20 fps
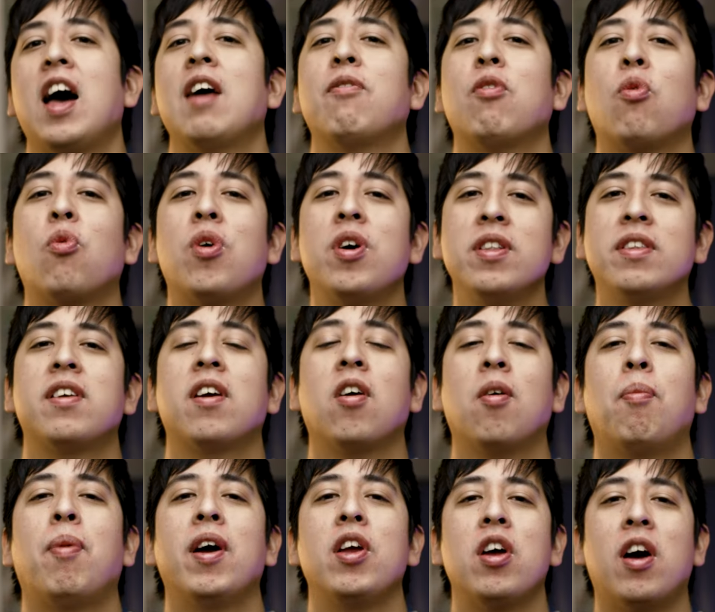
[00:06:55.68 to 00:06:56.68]
I have a 1
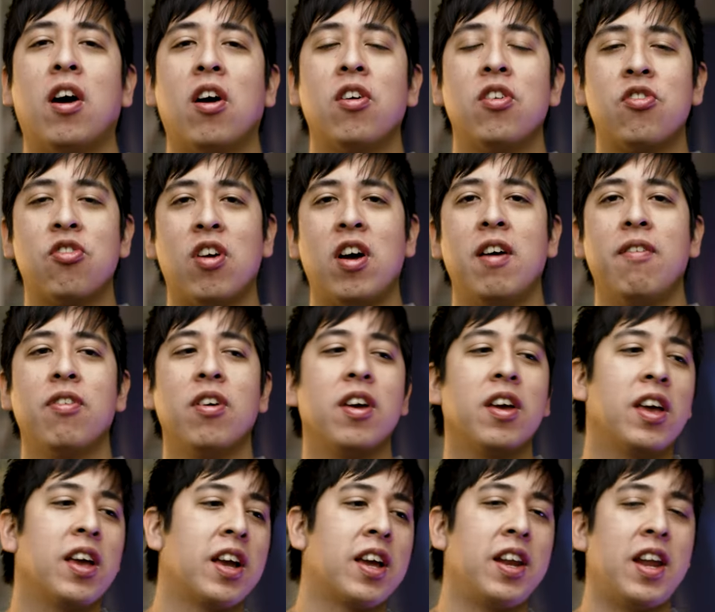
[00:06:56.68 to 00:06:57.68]
terabyte hard drive
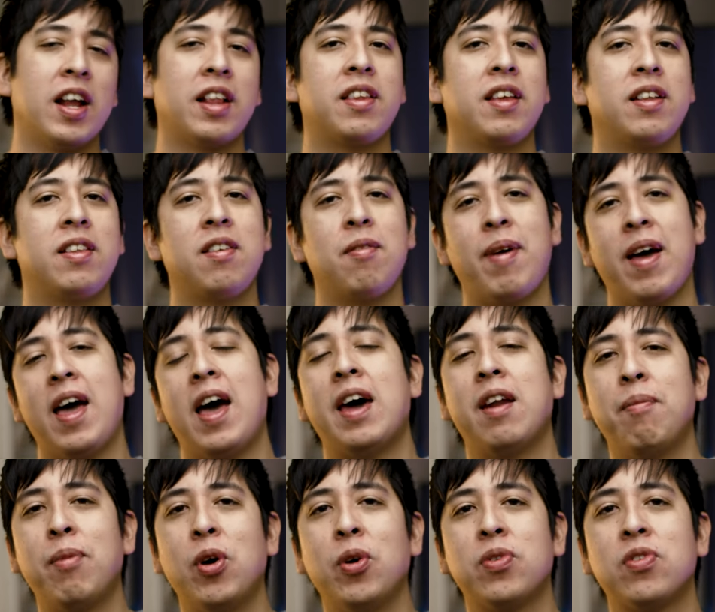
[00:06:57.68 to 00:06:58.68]
connected to my
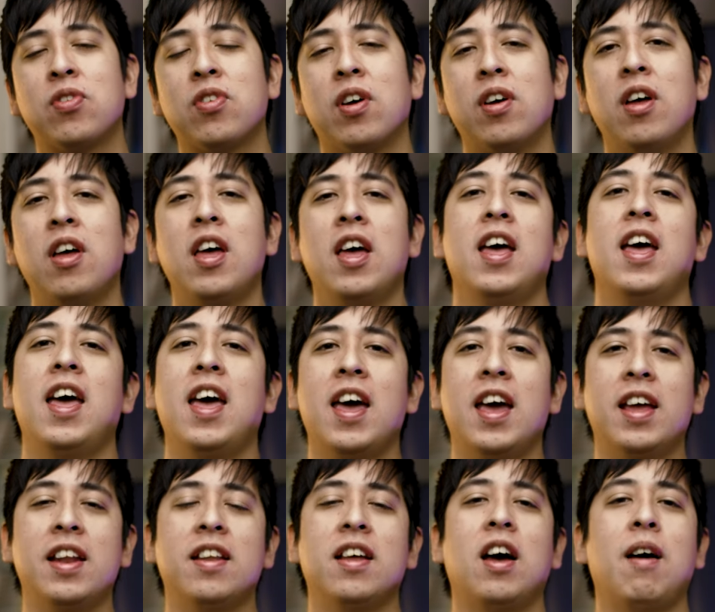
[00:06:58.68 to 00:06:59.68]
Atomos,
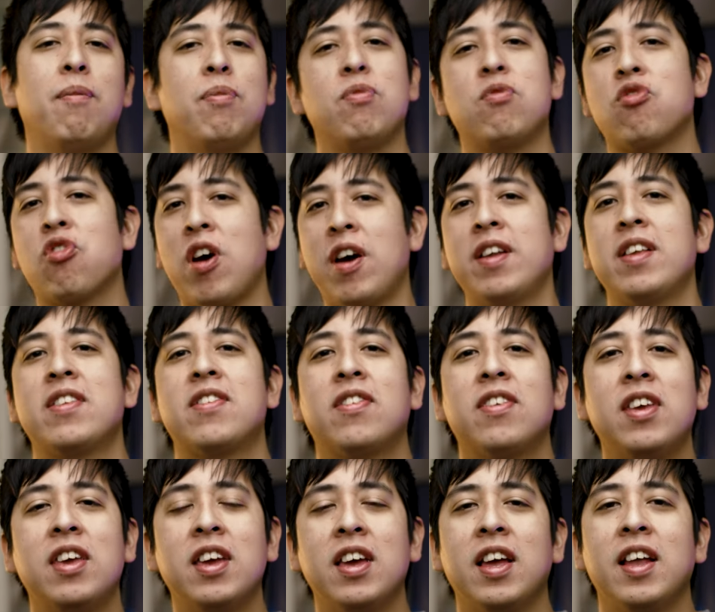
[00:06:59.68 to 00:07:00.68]
and I'm trying to
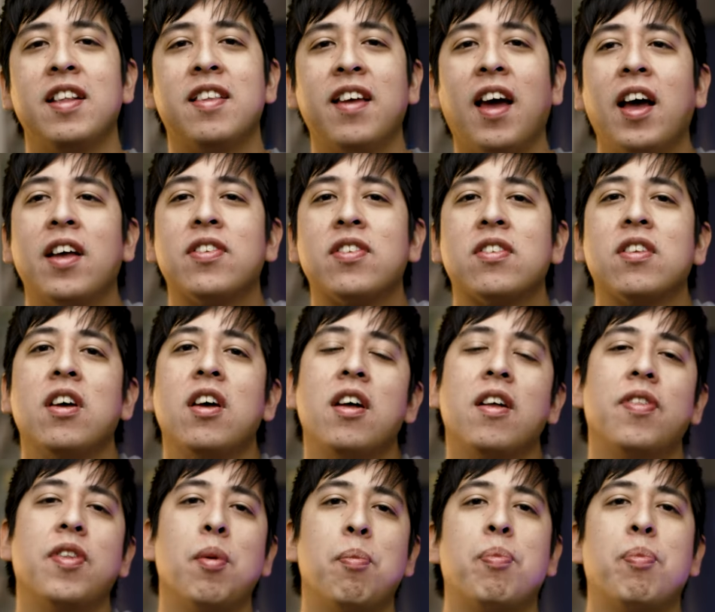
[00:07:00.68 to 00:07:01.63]
see and test the